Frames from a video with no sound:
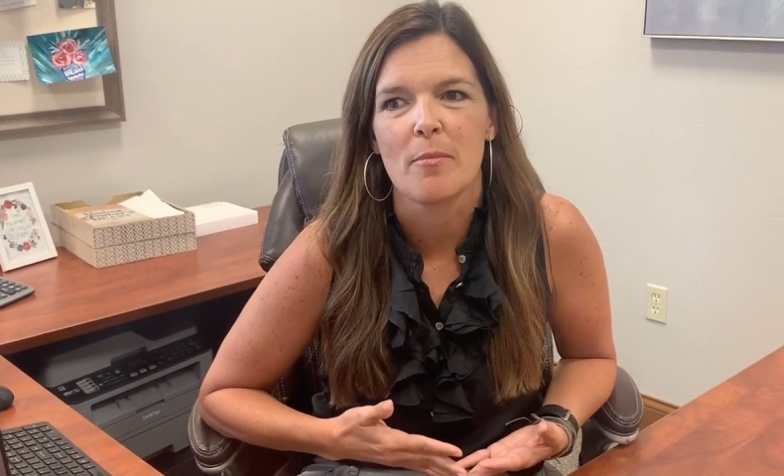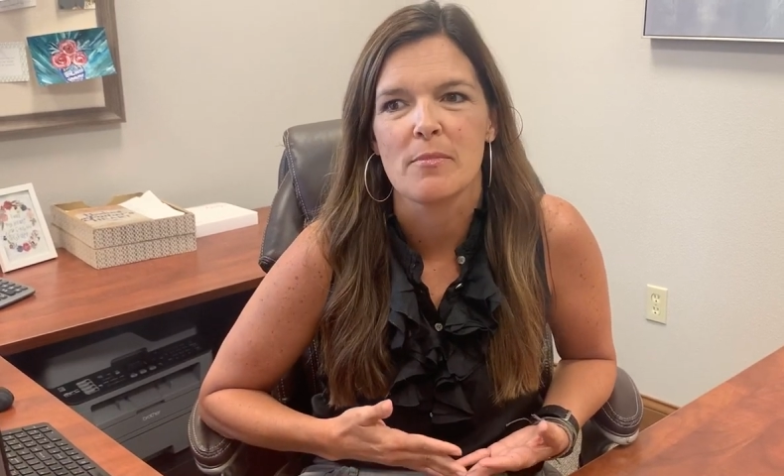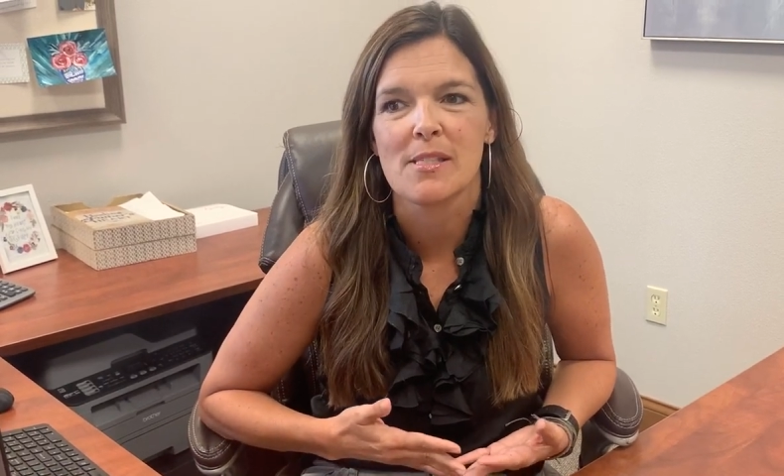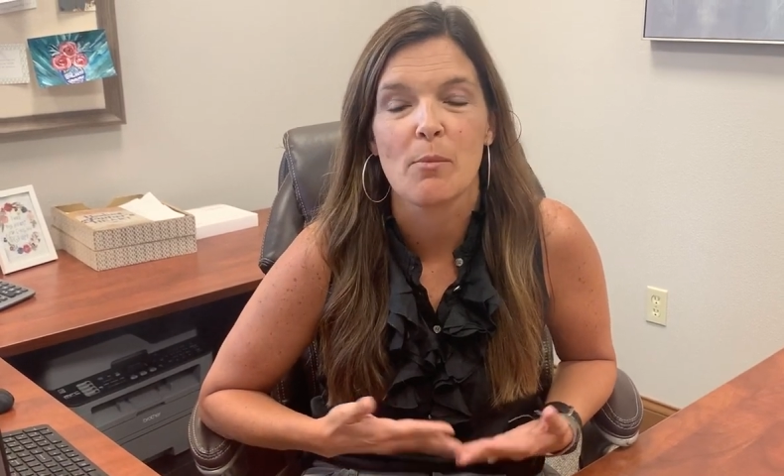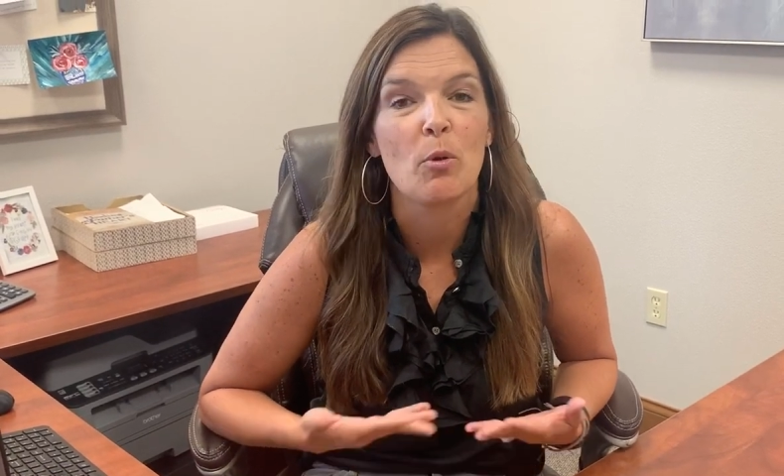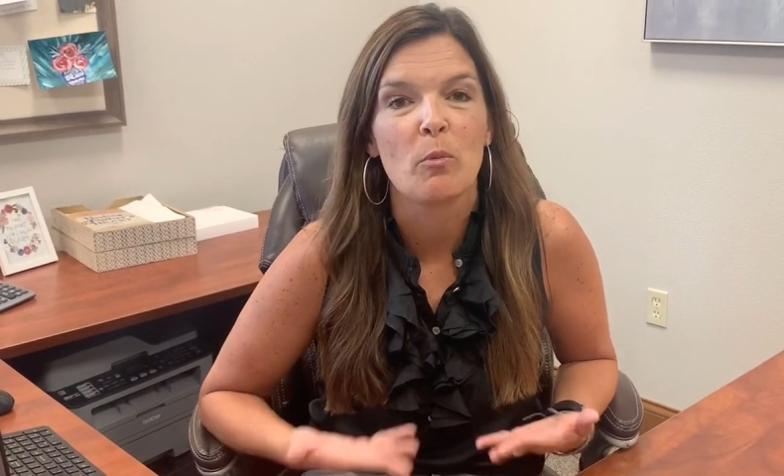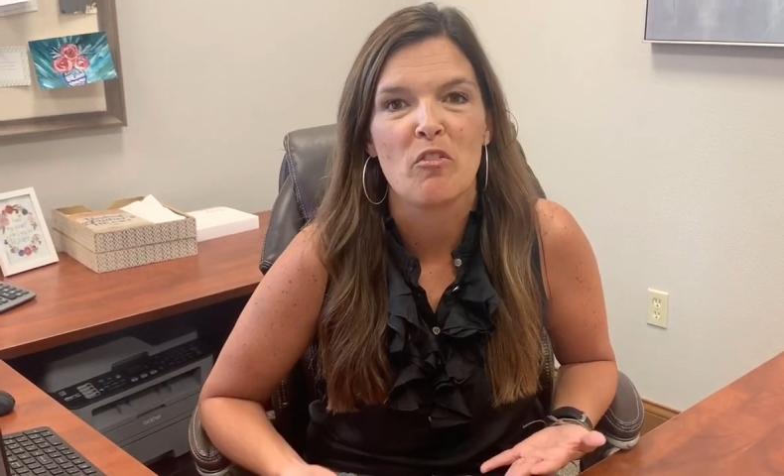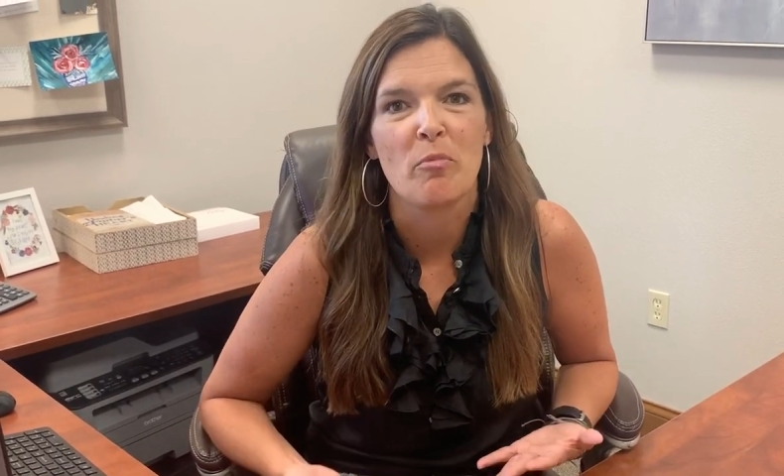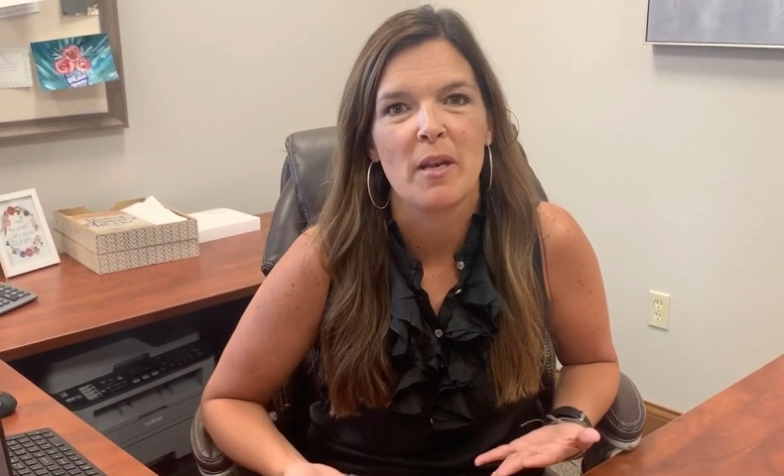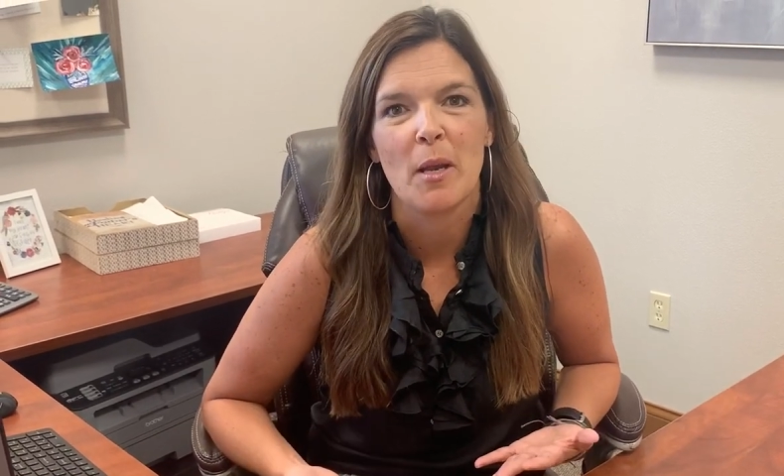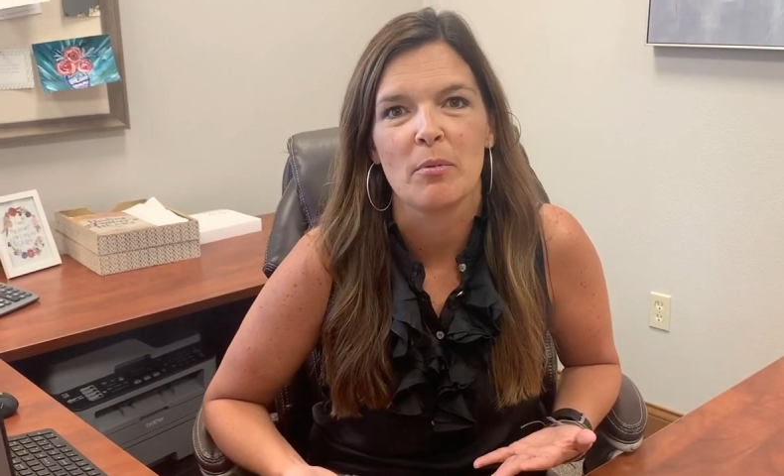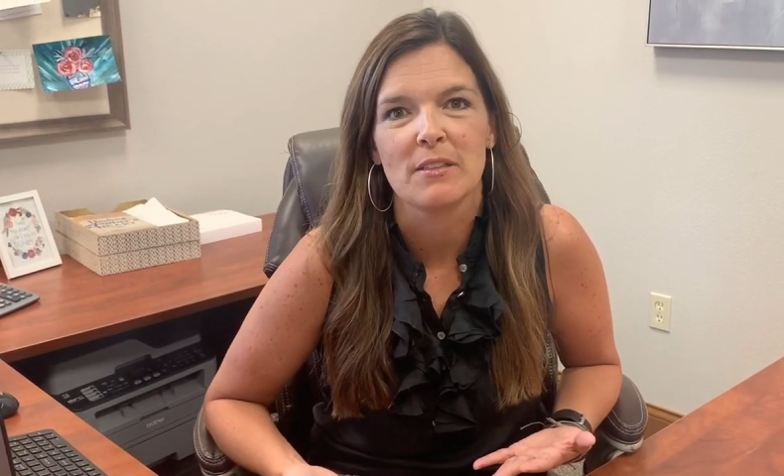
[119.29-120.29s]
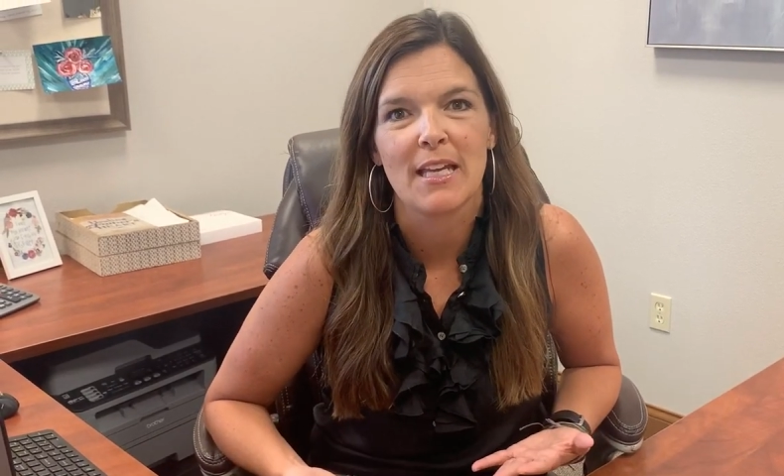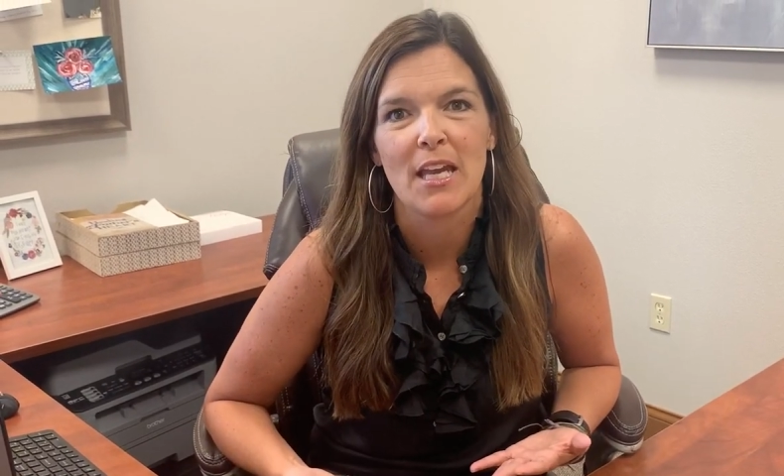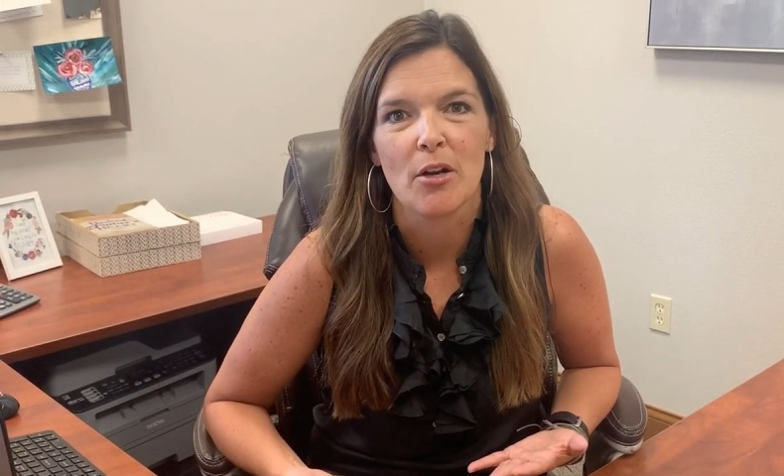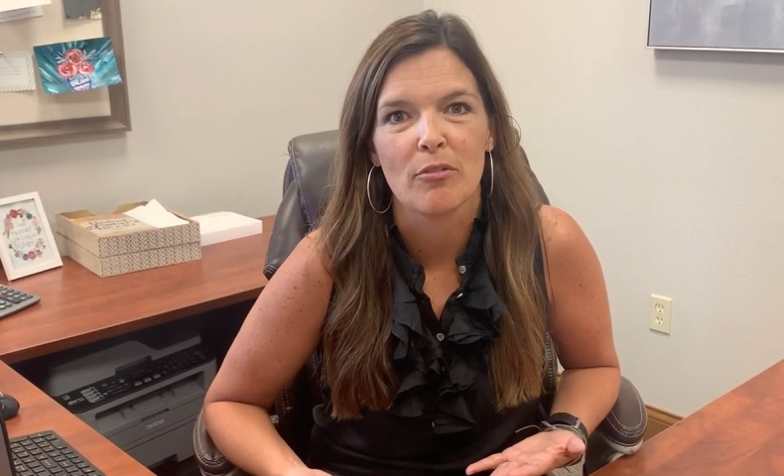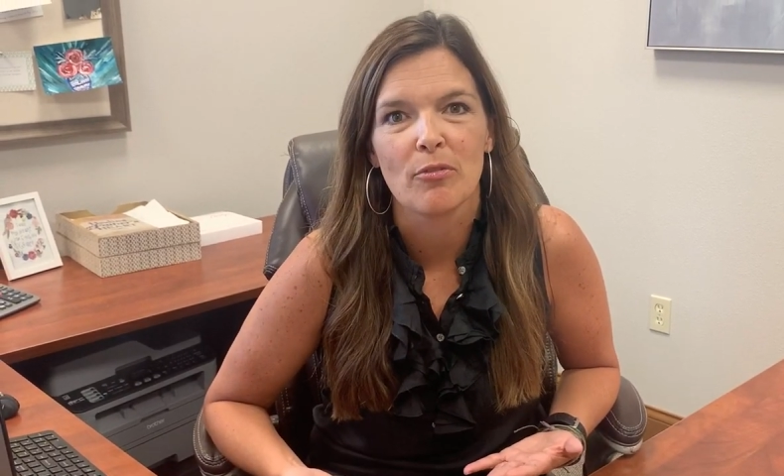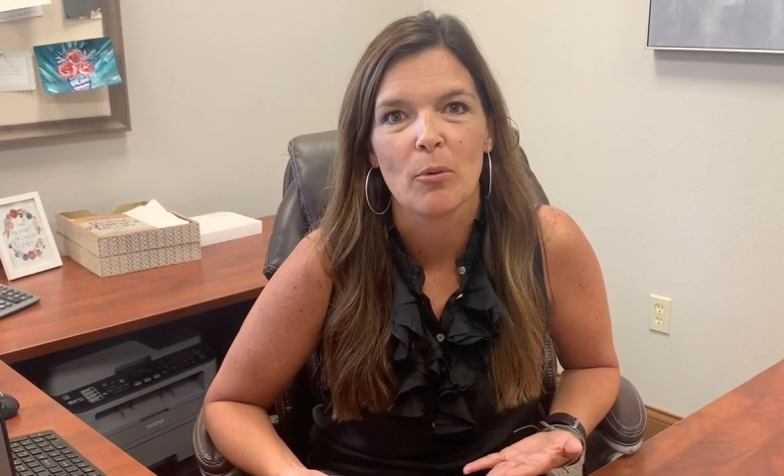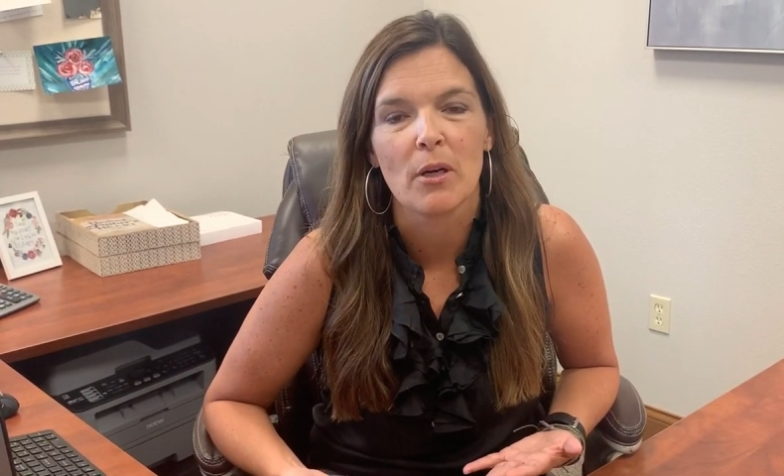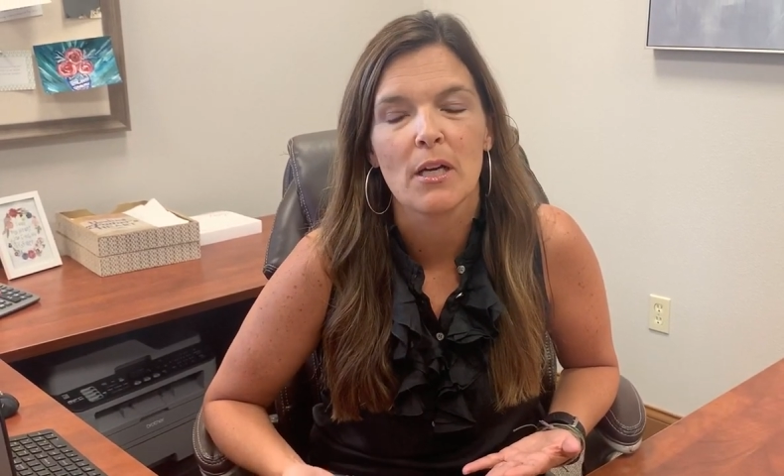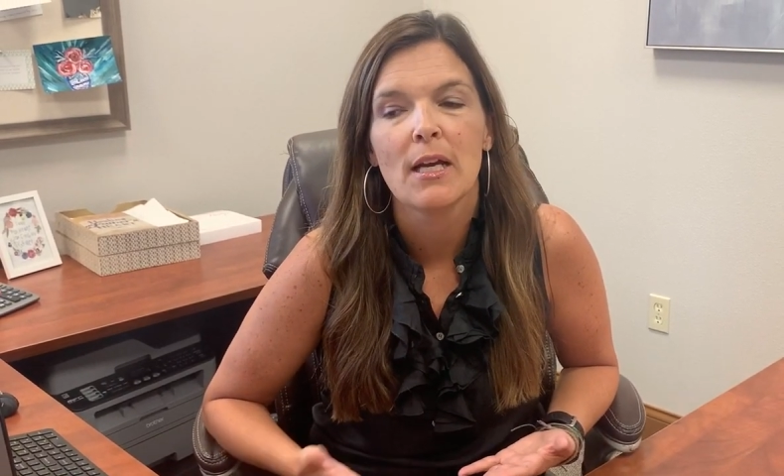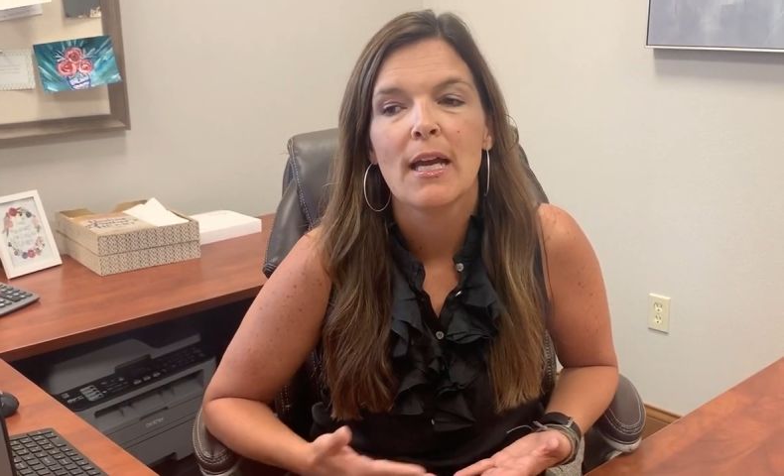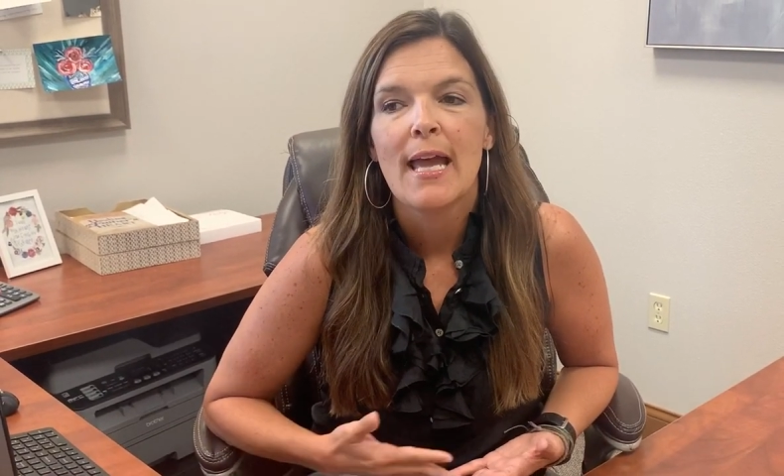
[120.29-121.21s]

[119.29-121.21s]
someone we've been able to care for